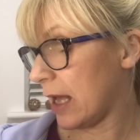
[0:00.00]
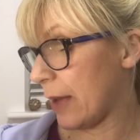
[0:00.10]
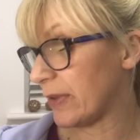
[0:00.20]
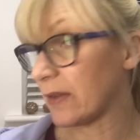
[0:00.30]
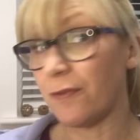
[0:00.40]

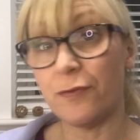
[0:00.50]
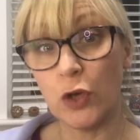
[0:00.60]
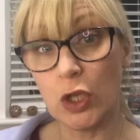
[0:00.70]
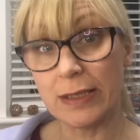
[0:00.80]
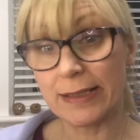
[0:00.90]
It's a
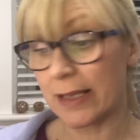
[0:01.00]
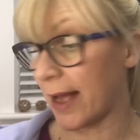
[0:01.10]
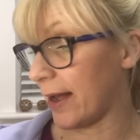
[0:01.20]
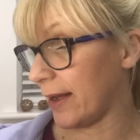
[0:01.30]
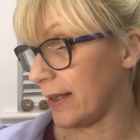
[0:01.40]
full
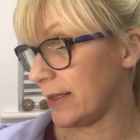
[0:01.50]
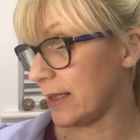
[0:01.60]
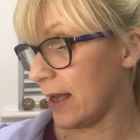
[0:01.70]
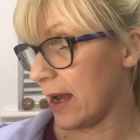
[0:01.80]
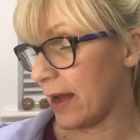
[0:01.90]

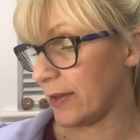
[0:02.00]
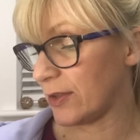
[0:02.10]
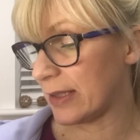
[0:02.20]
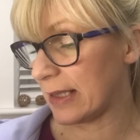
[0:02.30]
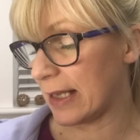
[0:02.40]
size, and it
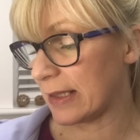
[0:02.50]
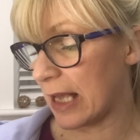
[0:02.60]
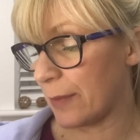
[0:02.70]
just says